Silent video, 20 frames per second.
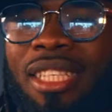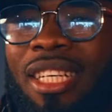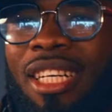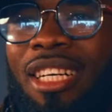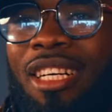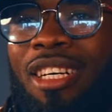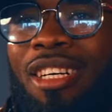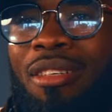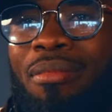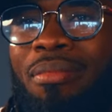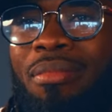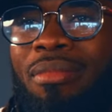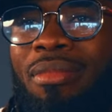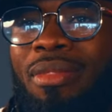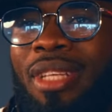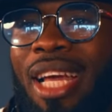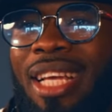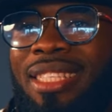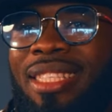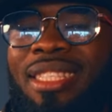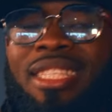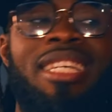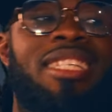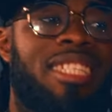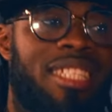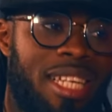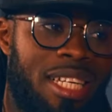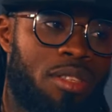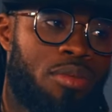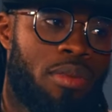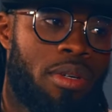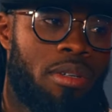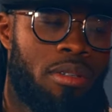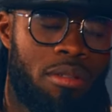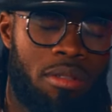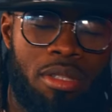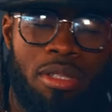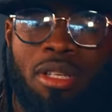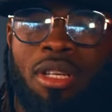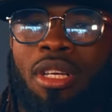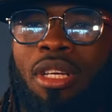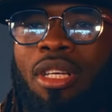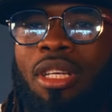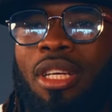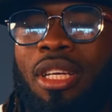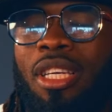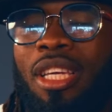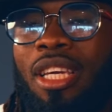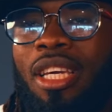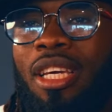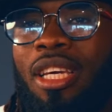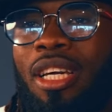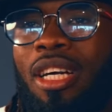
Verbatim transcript: uh, um, extended as well. Okay.